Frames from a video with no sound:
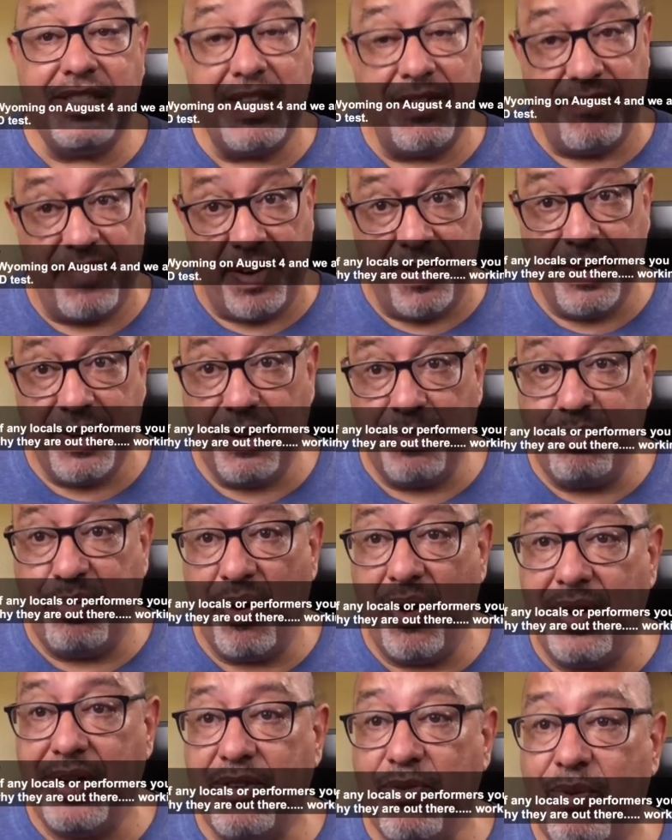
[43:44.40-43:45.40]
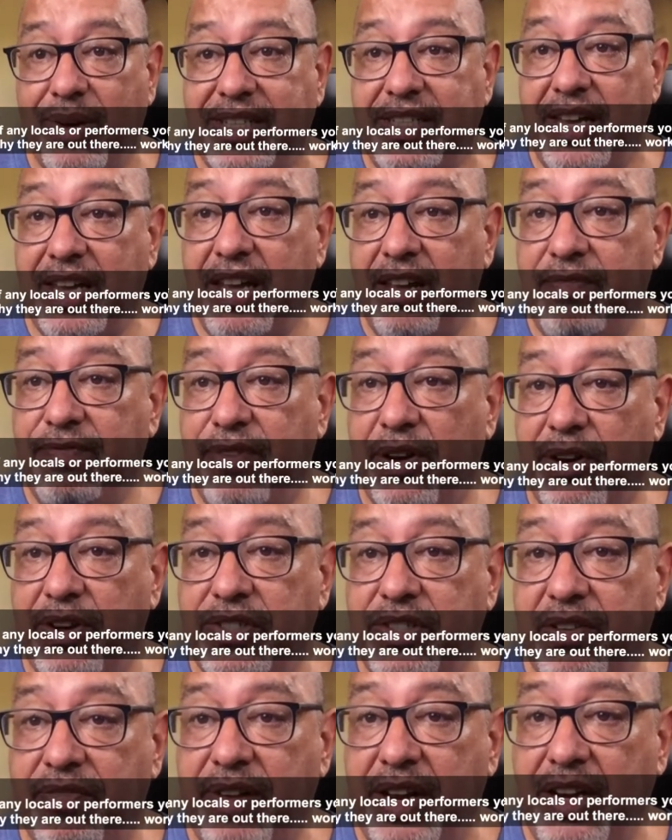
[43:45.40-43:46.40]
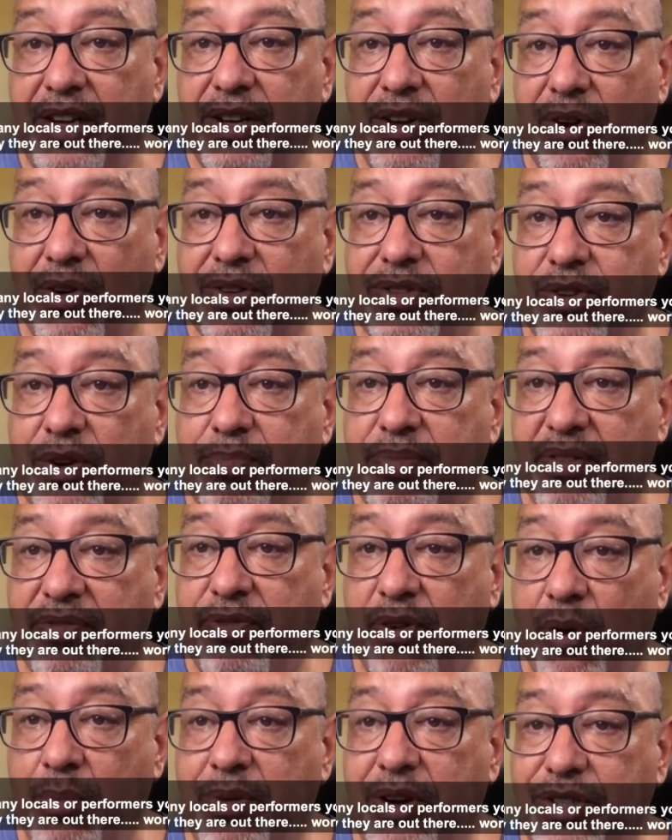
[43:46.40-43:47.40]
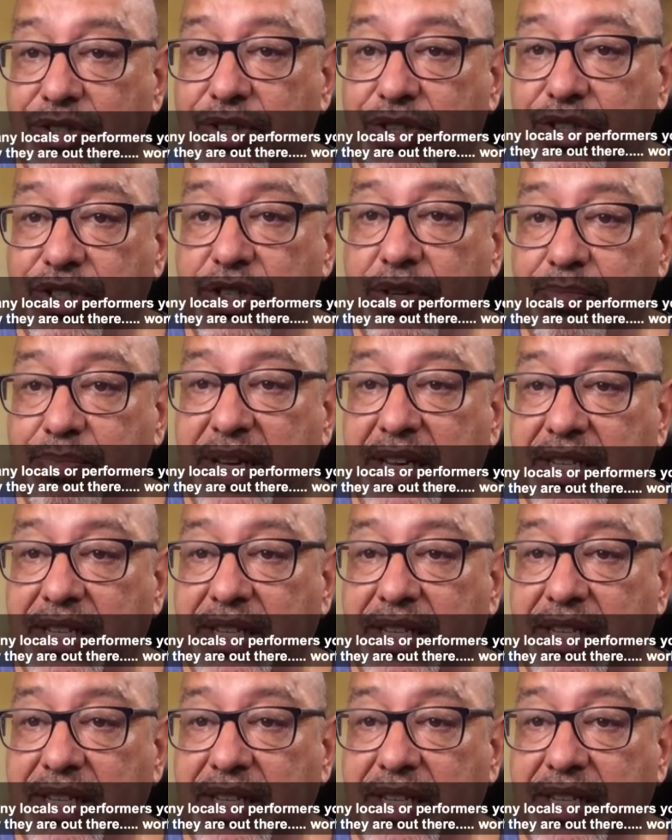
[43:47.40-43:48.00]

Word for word: a very good point. When taking photos of any locals or performers, you should be